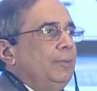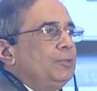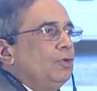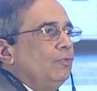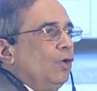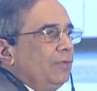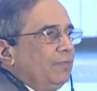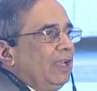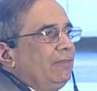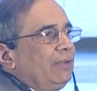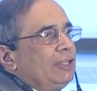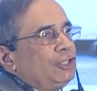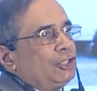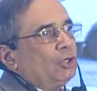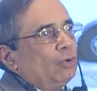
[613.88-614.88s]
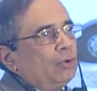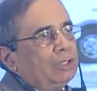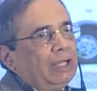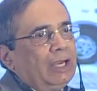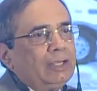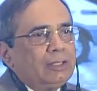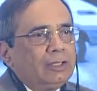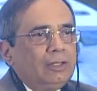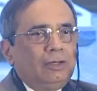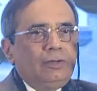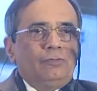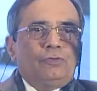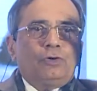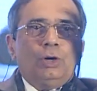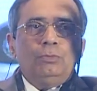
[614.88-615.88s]
So what we have ensured that
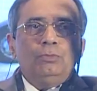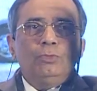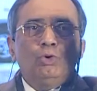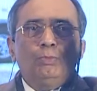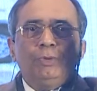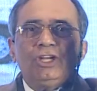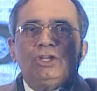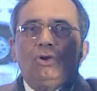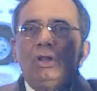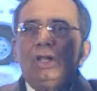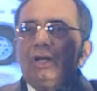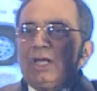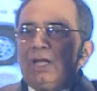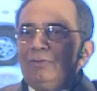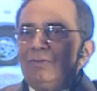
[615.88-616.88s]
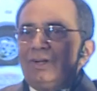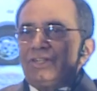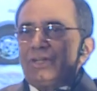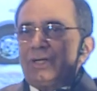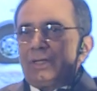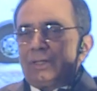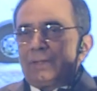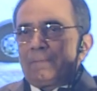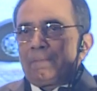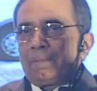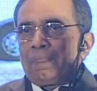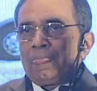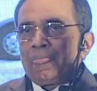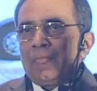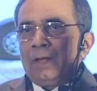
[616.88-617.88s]
from rupee dollar conversion
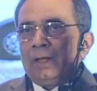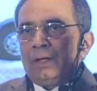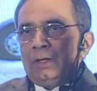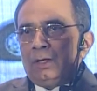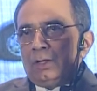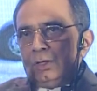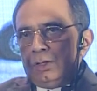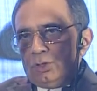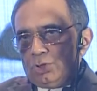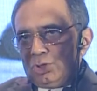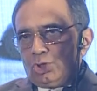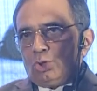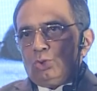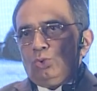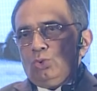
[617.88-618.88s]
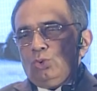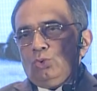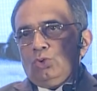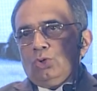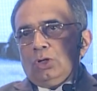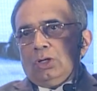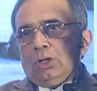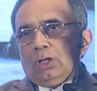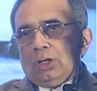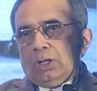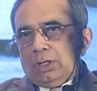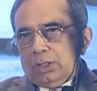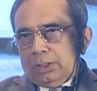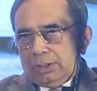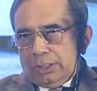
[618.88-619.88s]
to
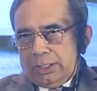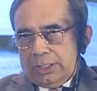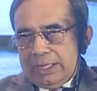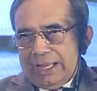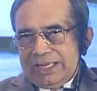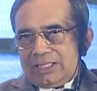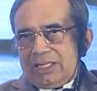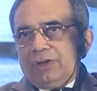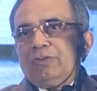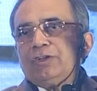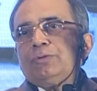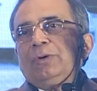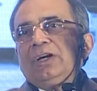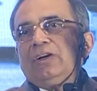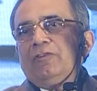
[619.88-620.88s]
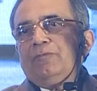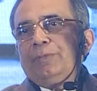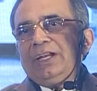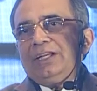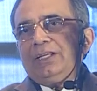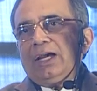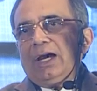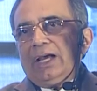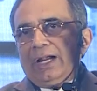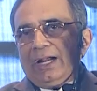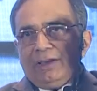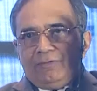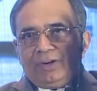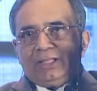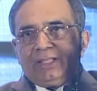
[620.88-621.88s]
the extinguishment of BDR
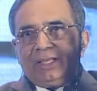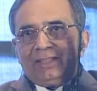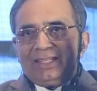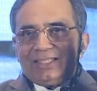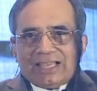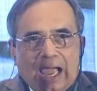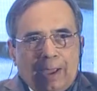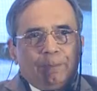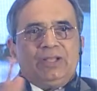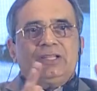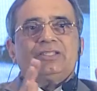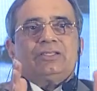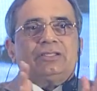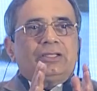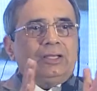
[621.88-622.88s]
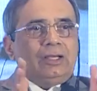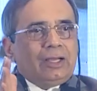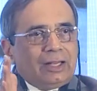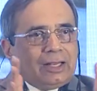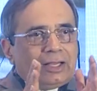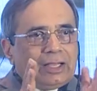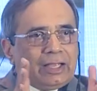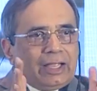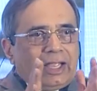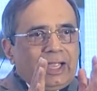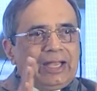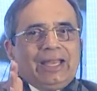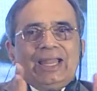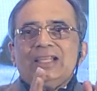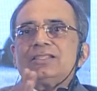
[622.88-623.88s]
and everything, this happens
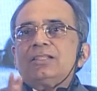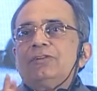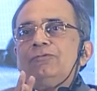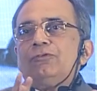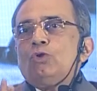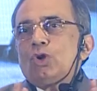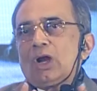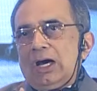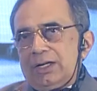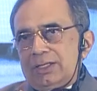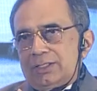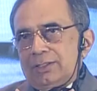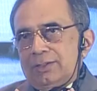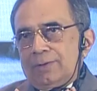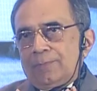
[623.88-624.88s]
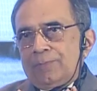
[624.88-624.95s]
in less than 4 hours.